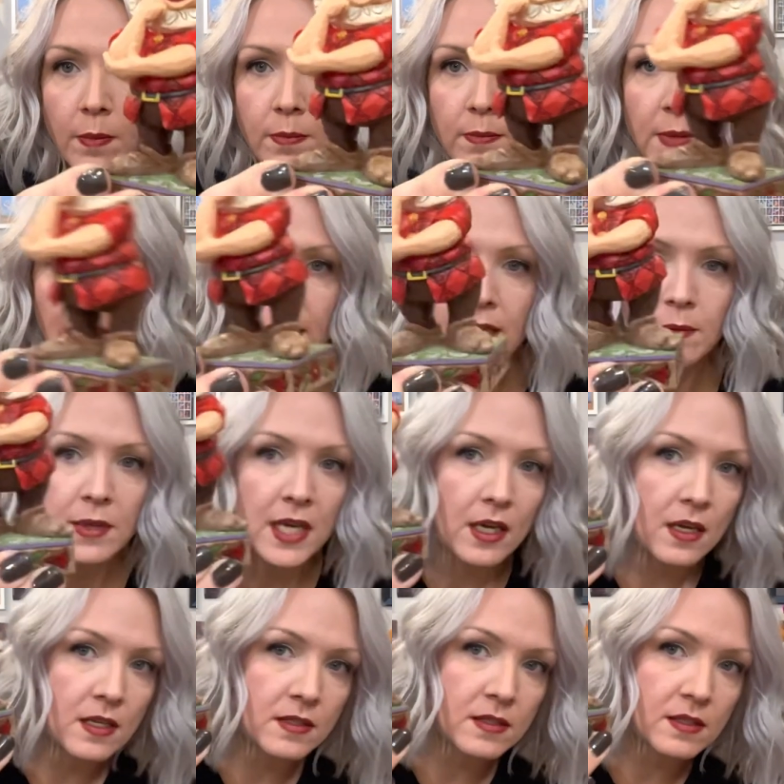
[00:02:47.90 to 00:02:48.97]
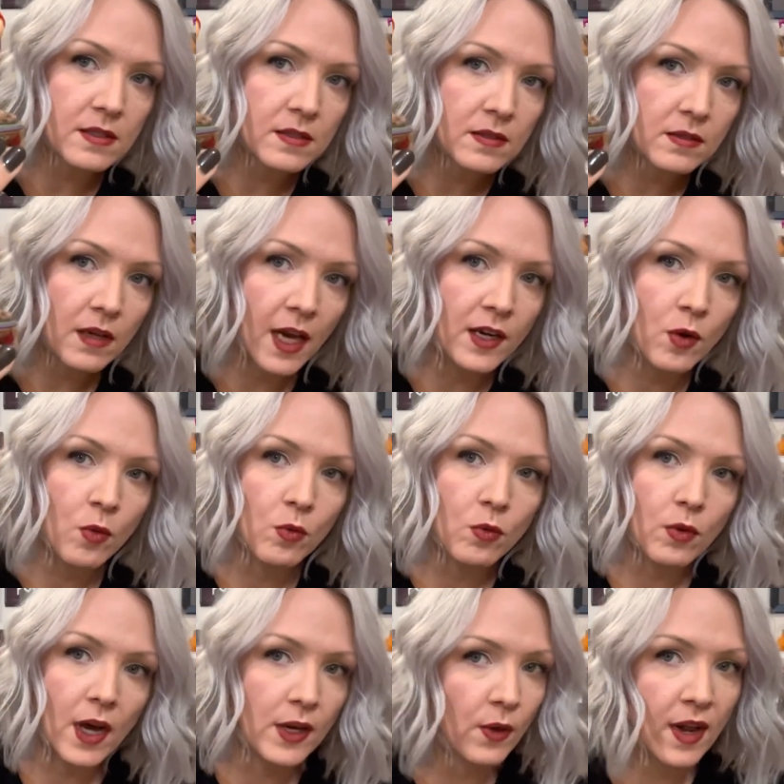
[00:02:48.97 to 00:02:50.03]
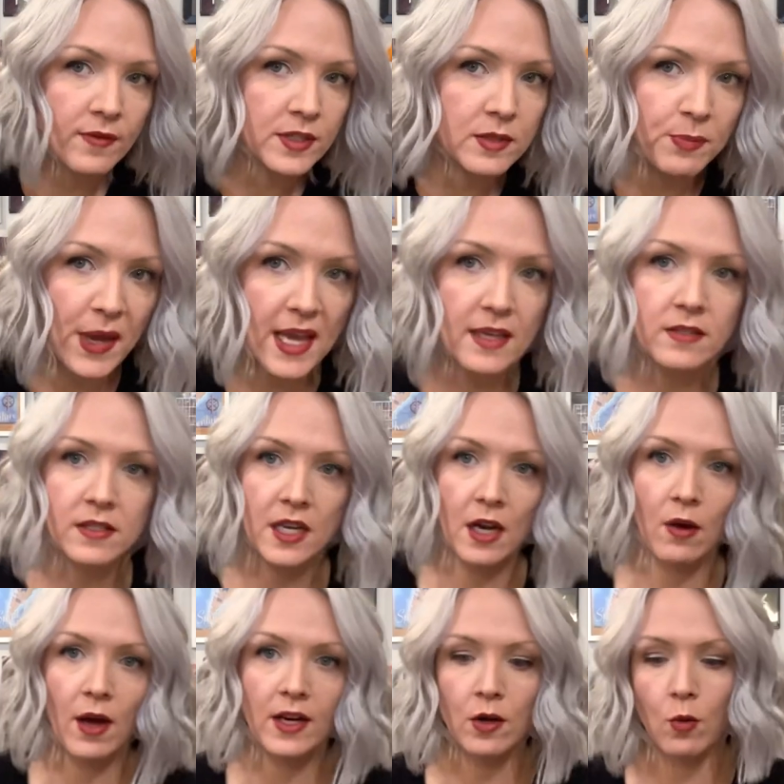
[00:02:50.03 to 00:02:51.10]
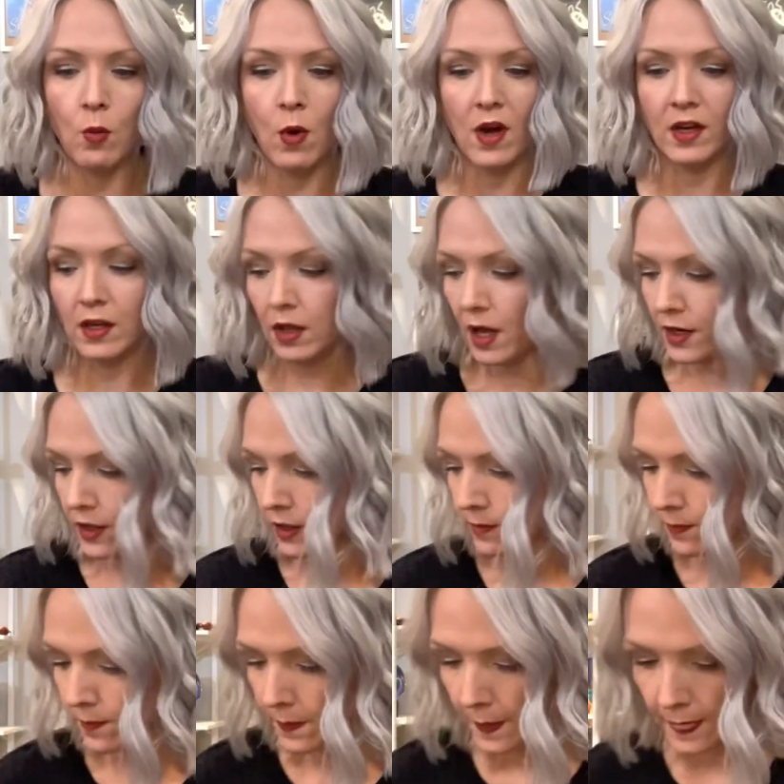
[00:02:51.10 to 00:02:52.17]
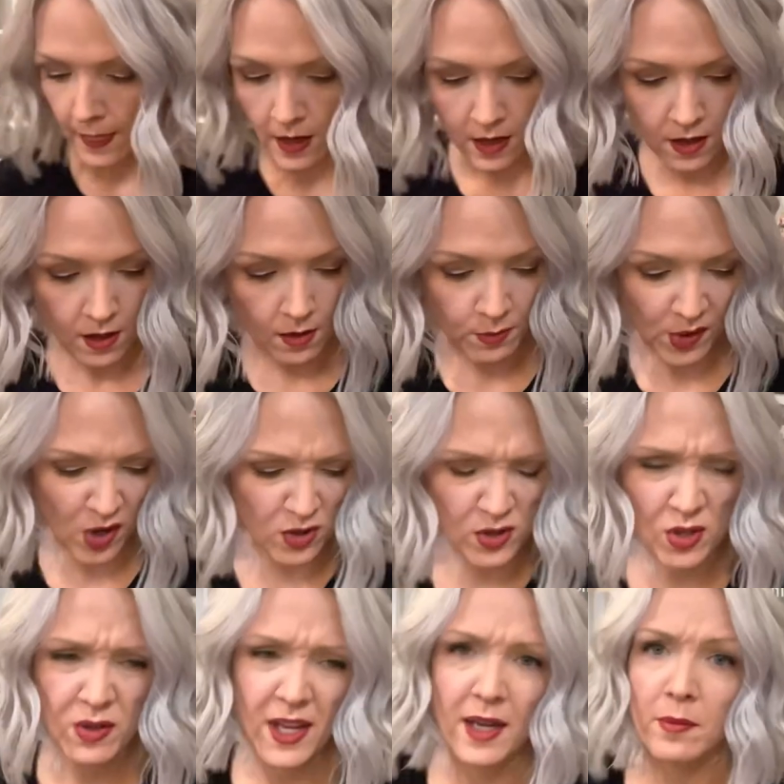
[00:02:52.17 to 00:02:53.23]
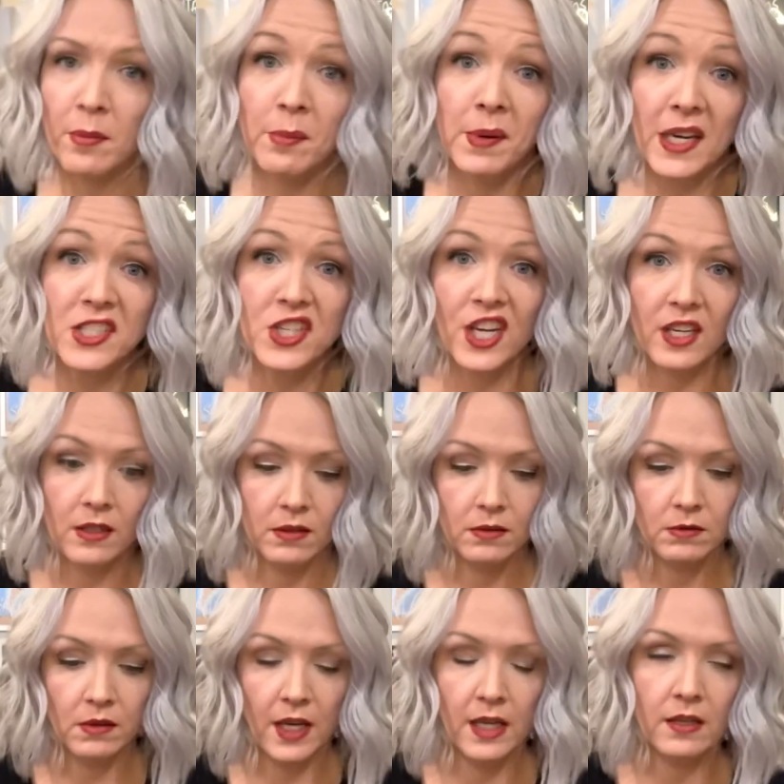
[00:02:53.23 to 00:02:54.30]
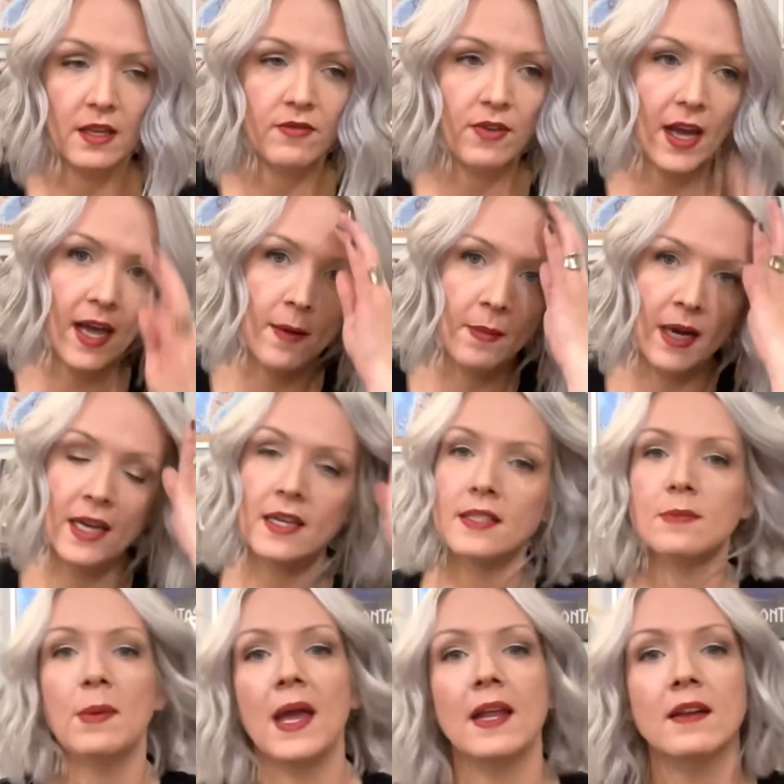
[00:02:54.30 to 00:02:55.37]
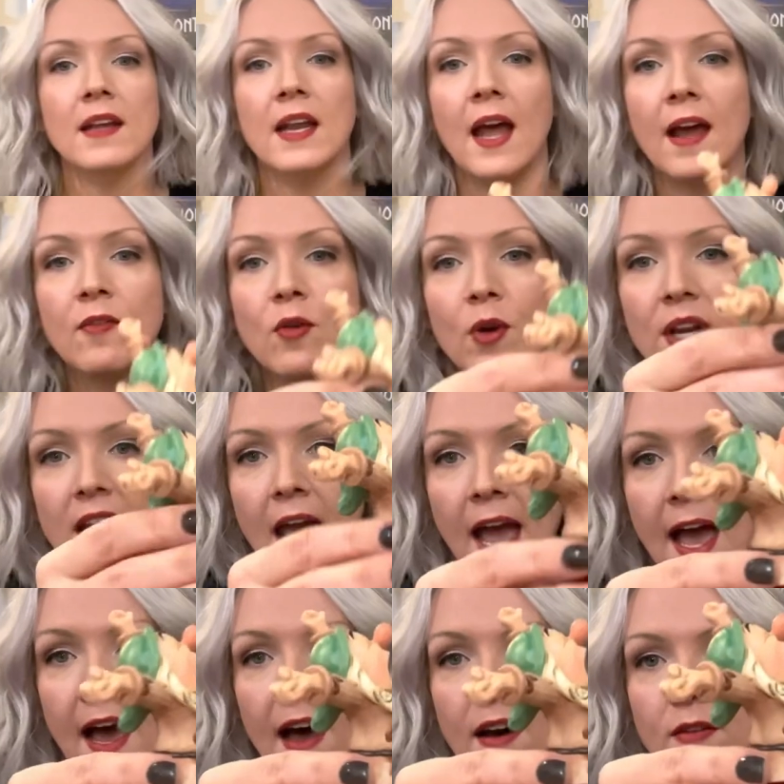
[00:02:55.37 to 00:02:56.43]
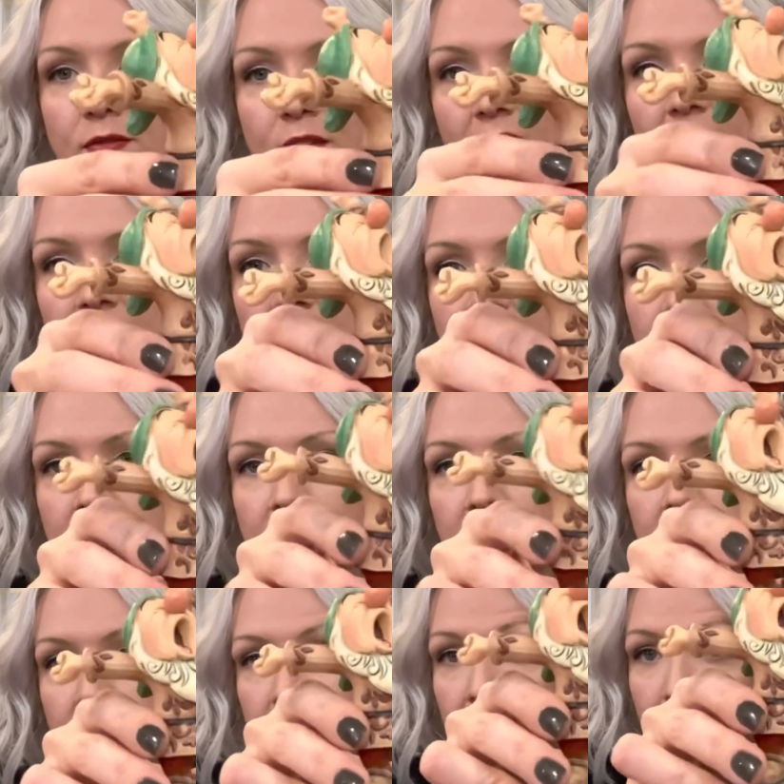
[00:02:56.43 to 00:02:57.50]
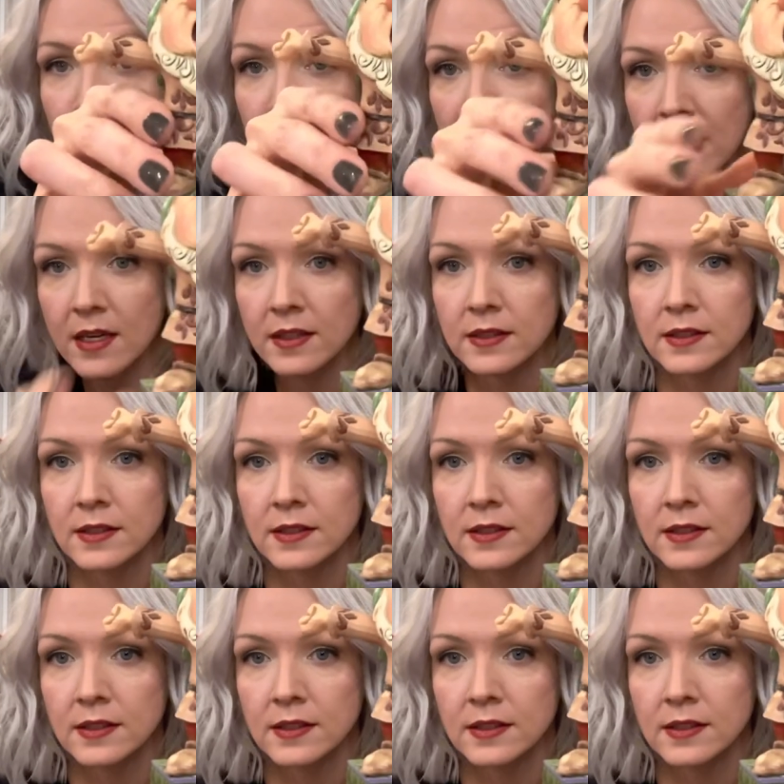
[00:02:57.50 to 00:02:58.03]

Mainly because I don't have space, you know, I don't want clutter. But also like budget. Like if I got money to spend and I already have a Sleepy,